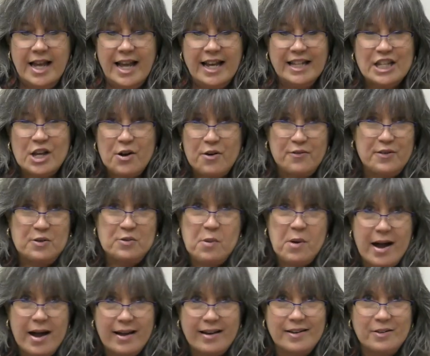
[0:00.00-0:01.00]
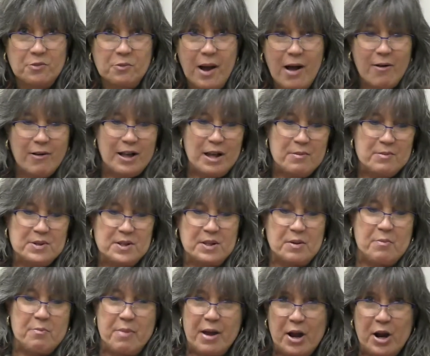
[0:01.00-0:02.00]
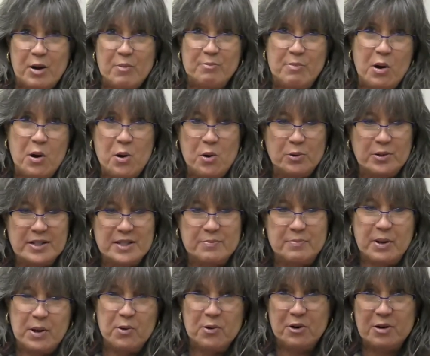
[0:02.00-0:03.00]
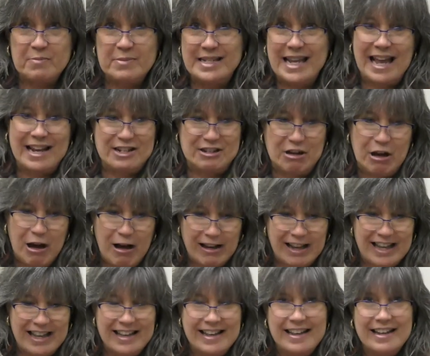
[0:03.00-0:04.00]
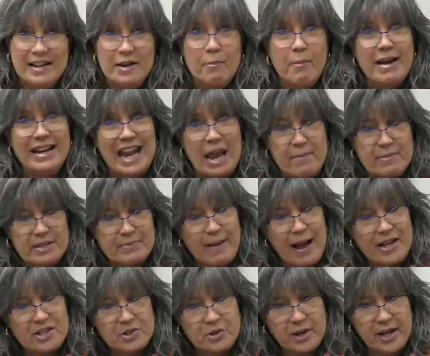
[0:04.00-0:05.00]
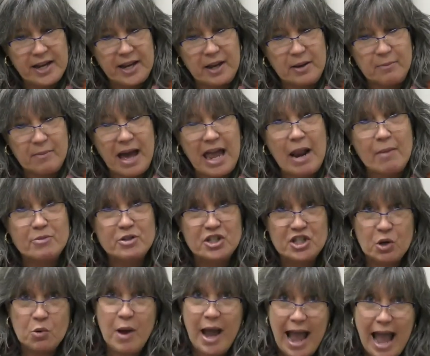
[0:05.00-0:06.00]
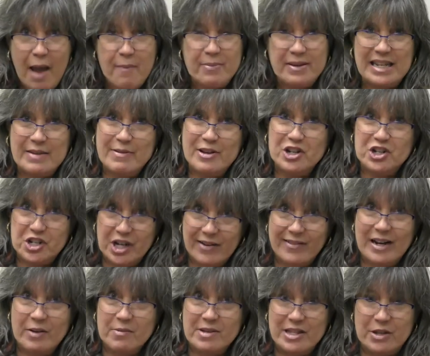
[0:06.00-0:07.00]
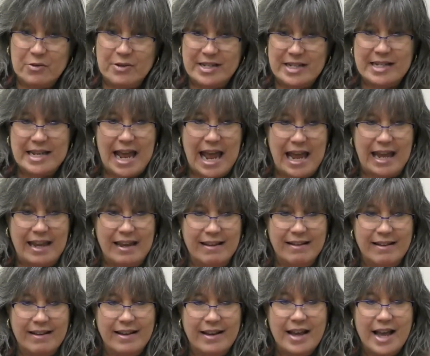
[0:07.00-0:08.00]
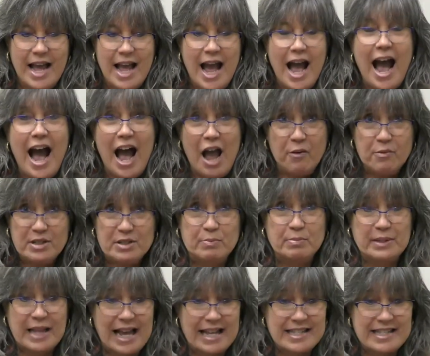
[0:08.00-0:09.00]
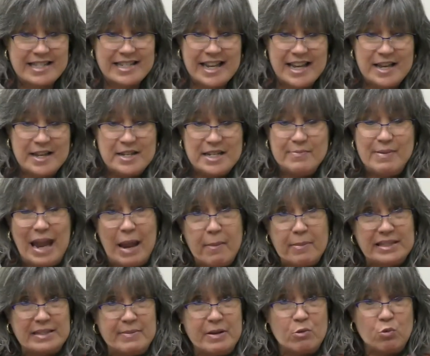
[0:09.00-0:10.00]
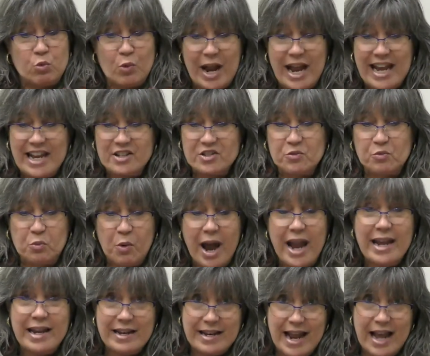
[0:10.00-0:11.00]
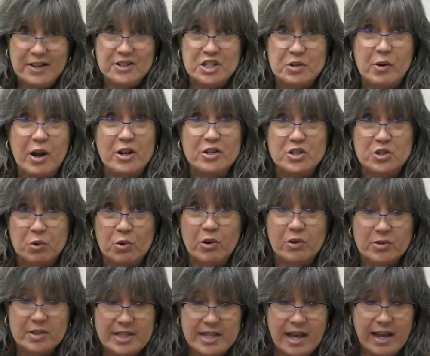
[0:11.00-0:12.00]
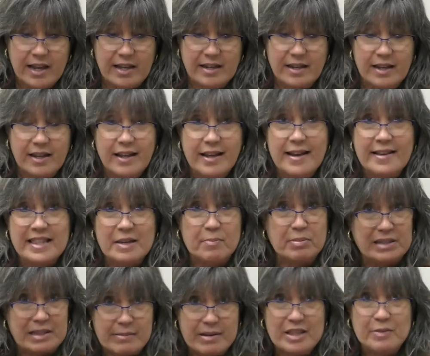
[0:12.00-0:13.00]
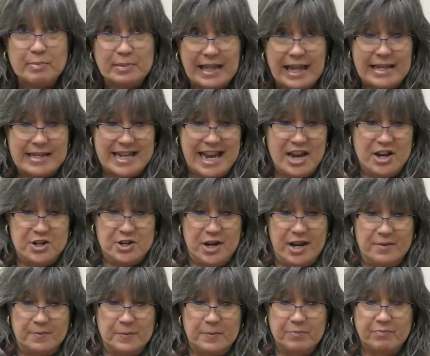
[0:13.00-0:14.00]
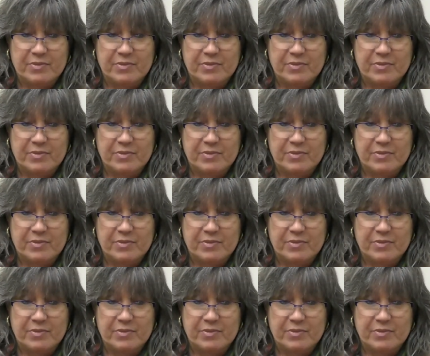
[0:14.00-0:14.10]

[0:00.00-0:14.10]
Hello, everyone. Welcome to the Bare Bones Pilgrim TED Talk. My name is Pastor Kim, and I'm so happy to be sharing with you today. I was blessed to be able to be raised right next to a historical site, the Plymouth Plantation.